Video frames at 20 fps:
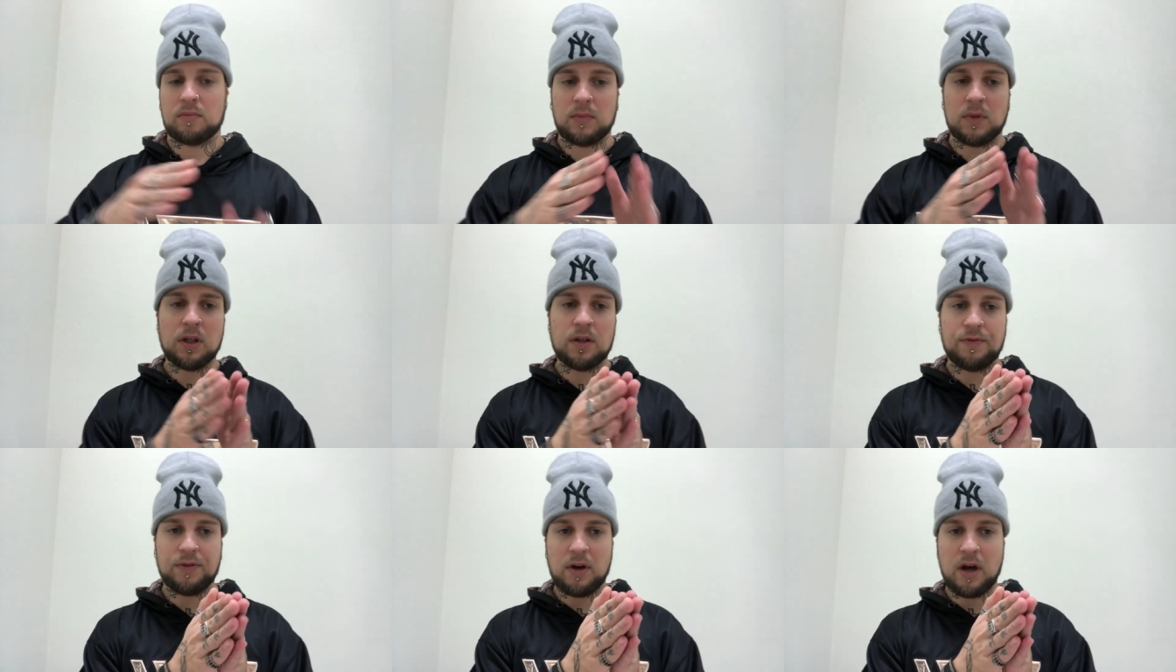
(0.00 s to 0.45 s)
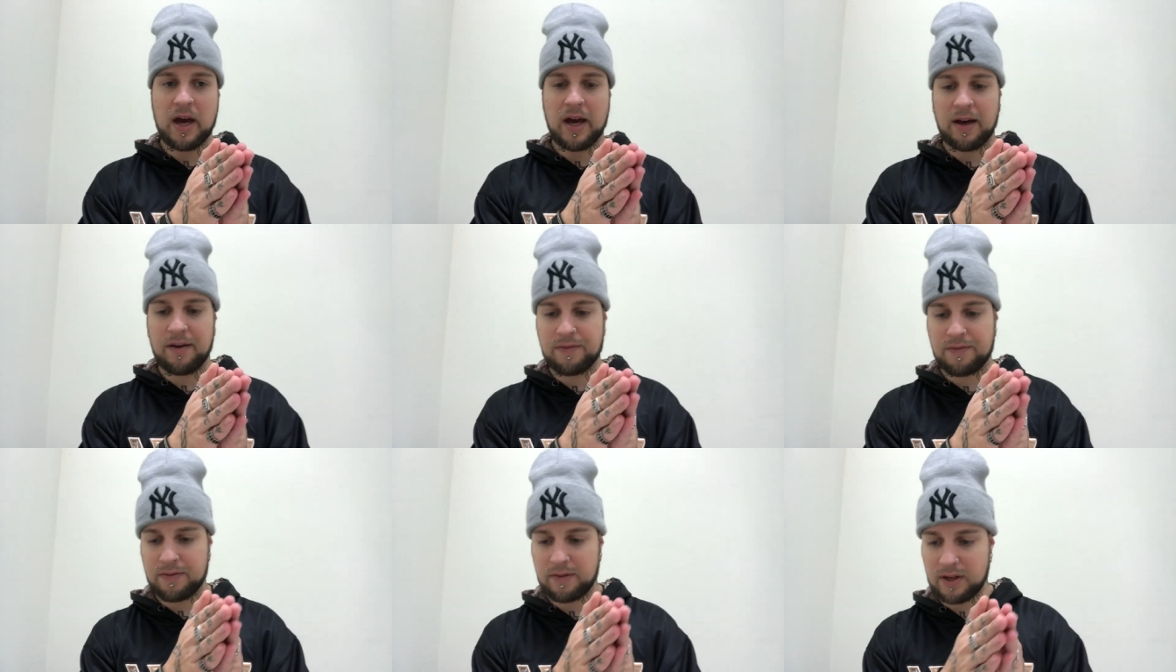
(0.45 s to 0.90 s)
if you
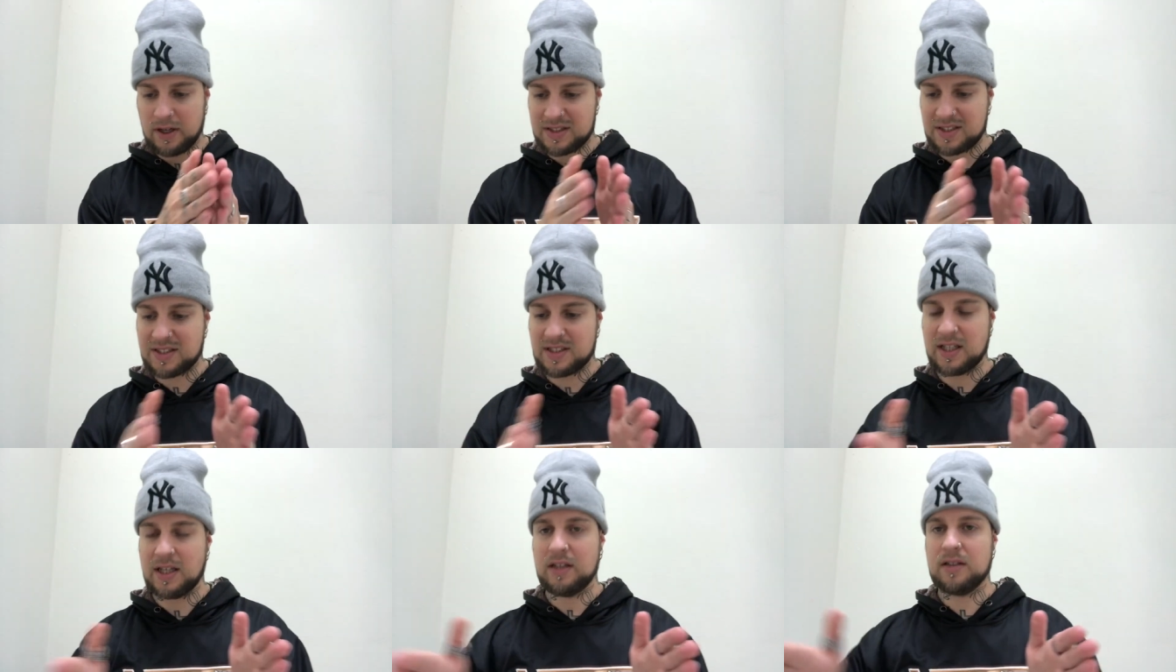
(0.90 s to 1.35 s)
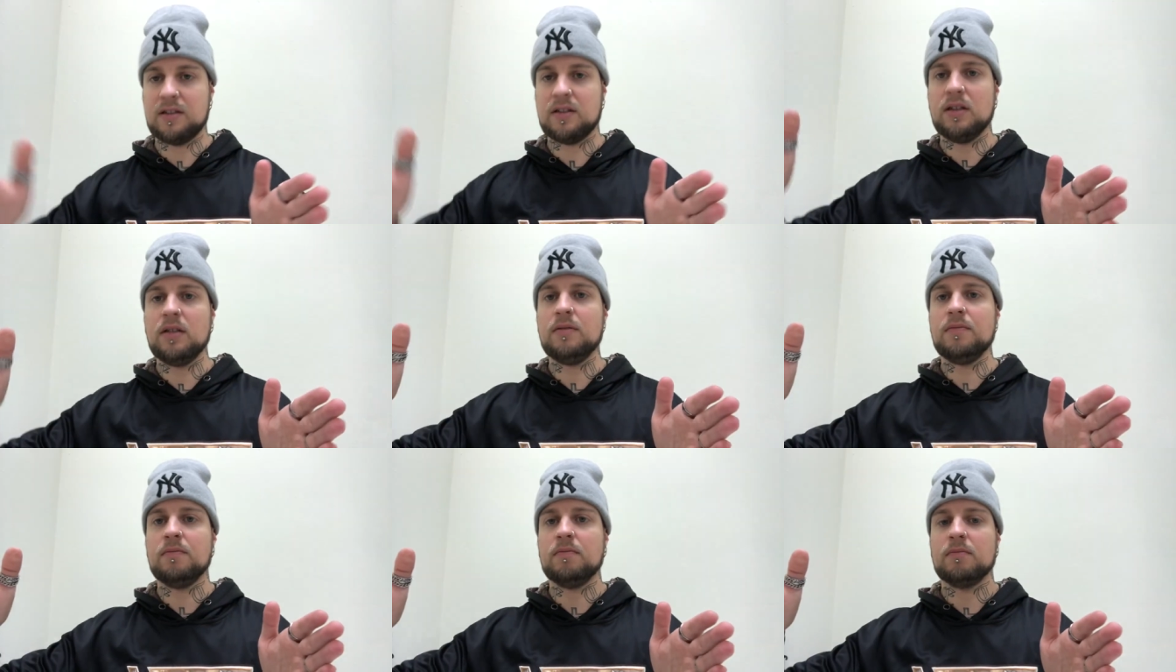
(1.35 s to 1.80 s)
have
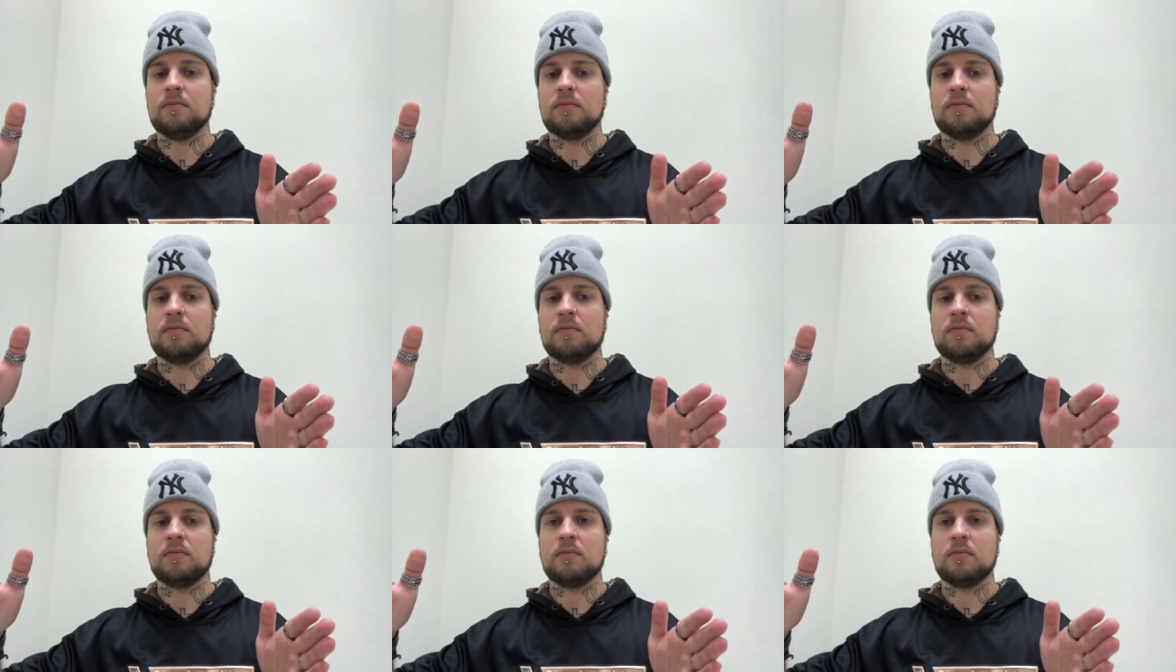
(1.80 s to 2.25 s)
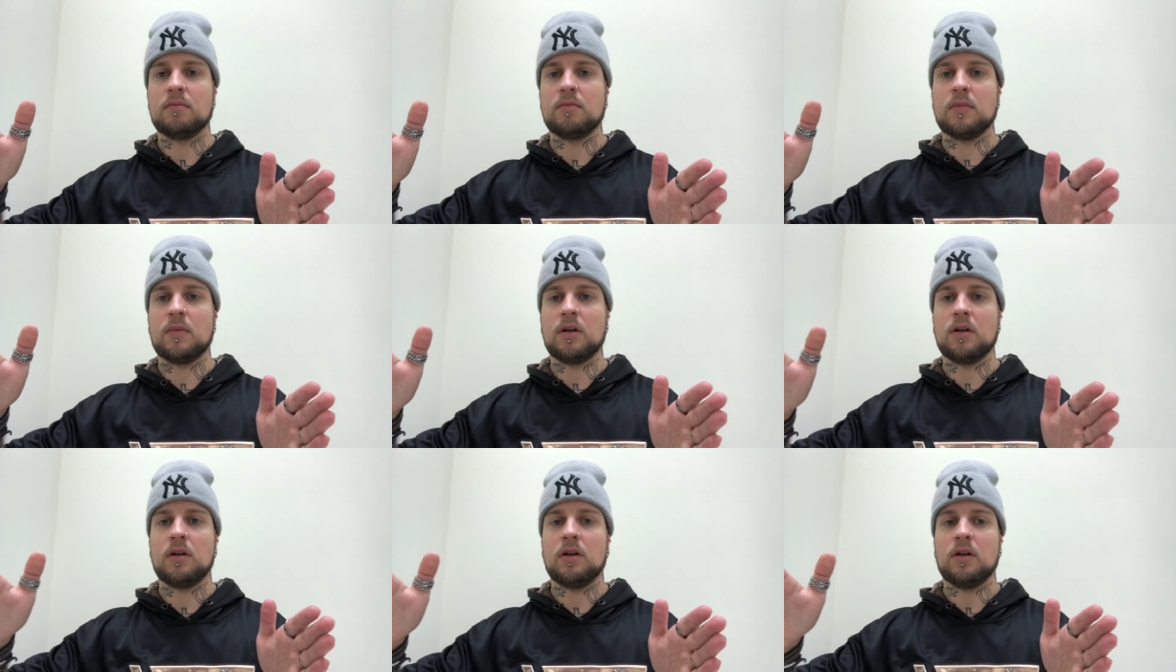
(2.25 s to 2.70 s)
ascending,
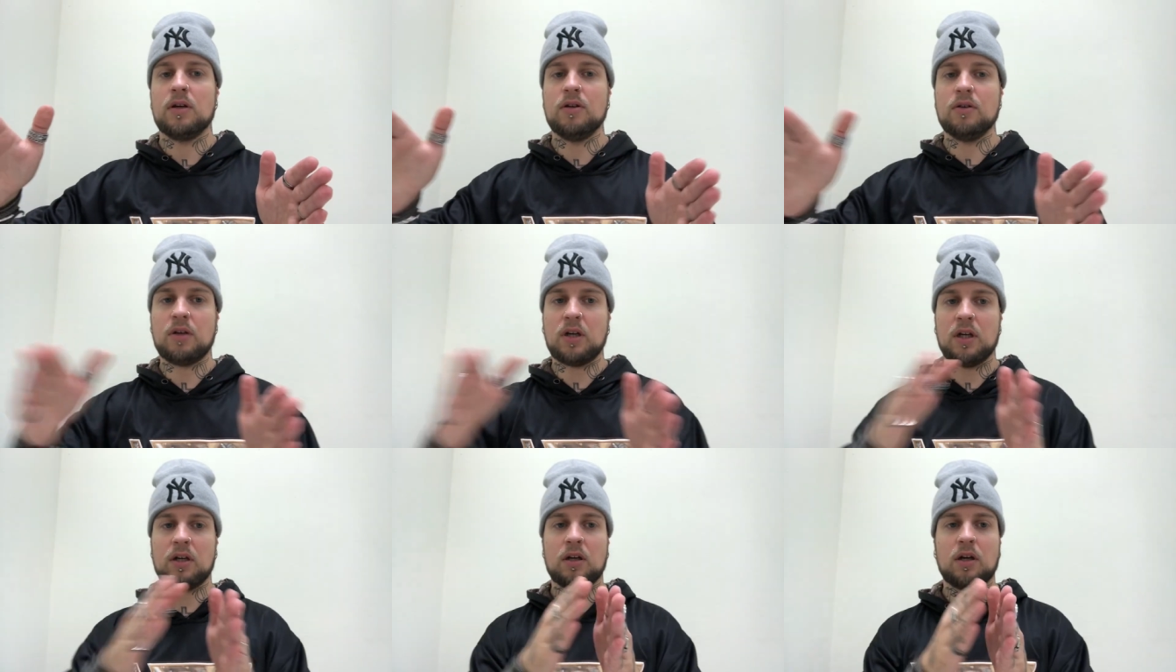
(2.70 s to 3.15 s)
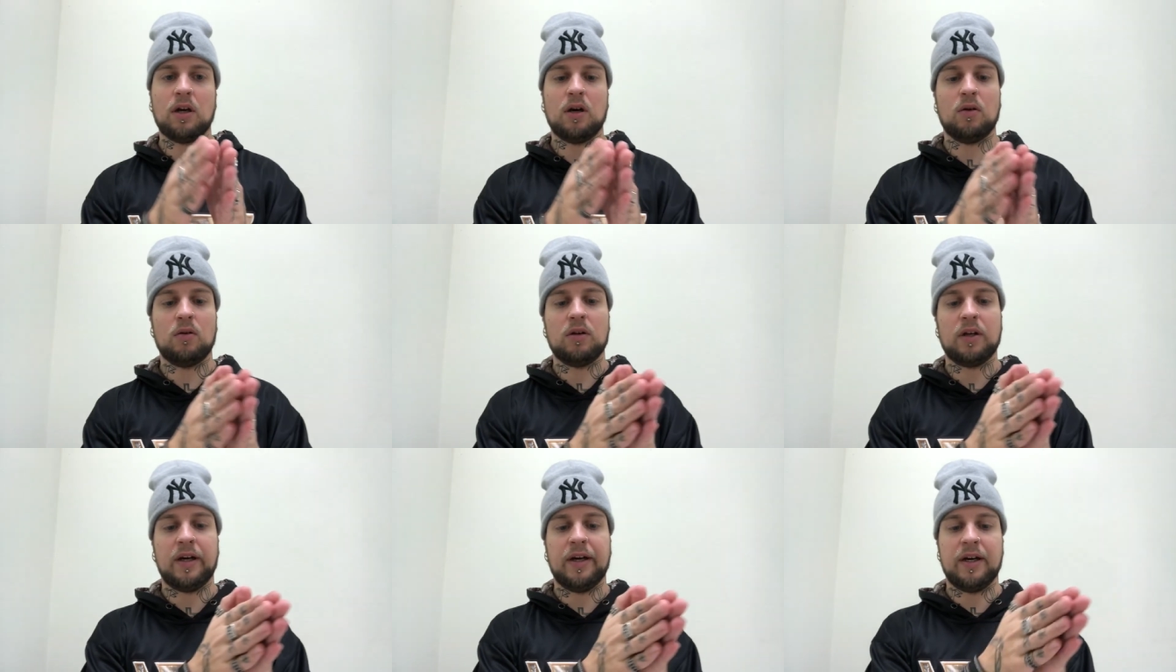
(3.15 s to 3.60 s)
you can
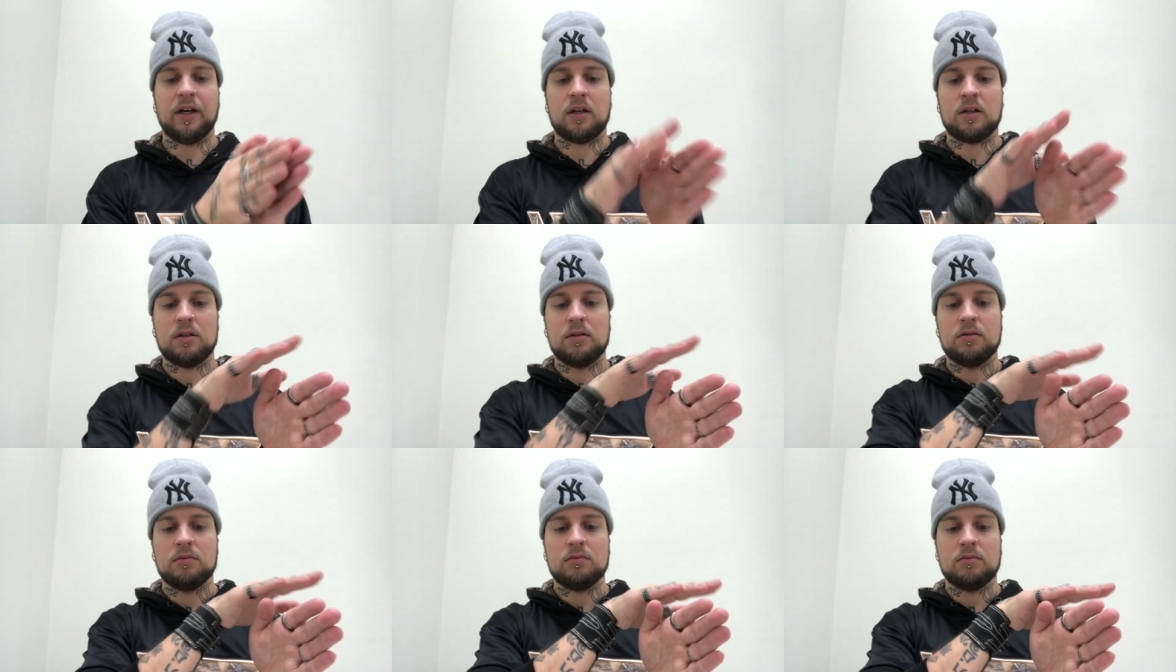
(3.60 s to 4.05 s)
go like,